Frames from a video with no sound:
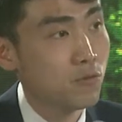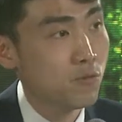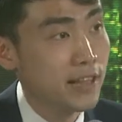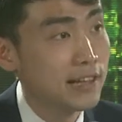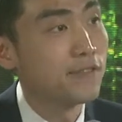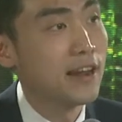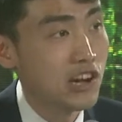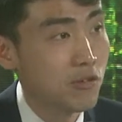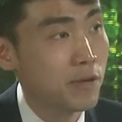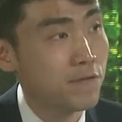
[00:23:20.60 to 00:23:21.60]
Does
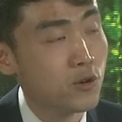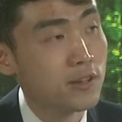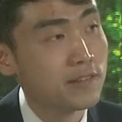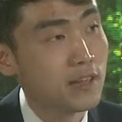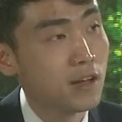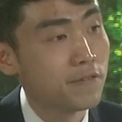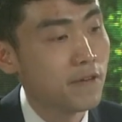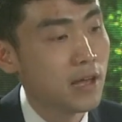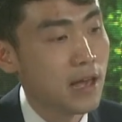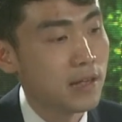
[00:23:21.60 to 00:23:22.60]
philanthropy view itself
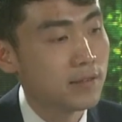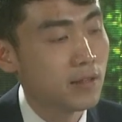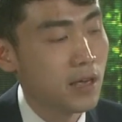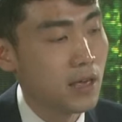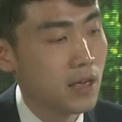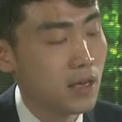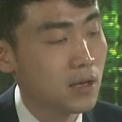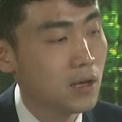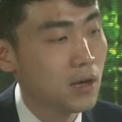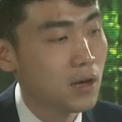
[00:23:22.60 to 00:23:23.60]
as a
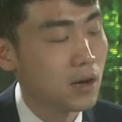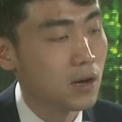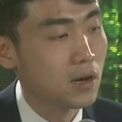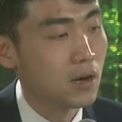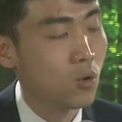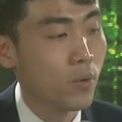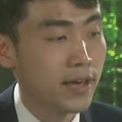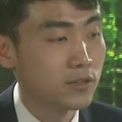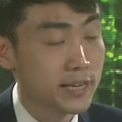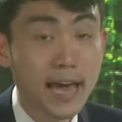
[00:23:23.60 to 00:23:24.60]

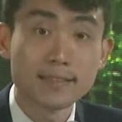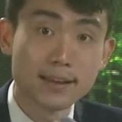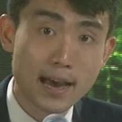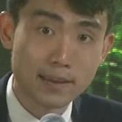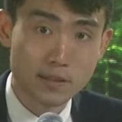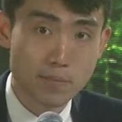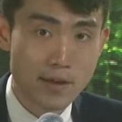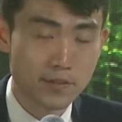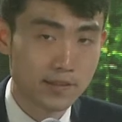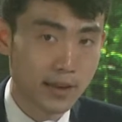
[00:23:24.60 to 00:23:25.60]
way to catalyze the
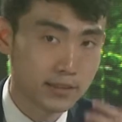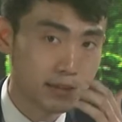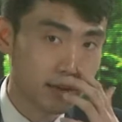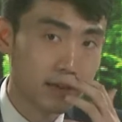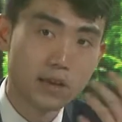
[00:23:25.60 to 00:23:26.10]
private sector?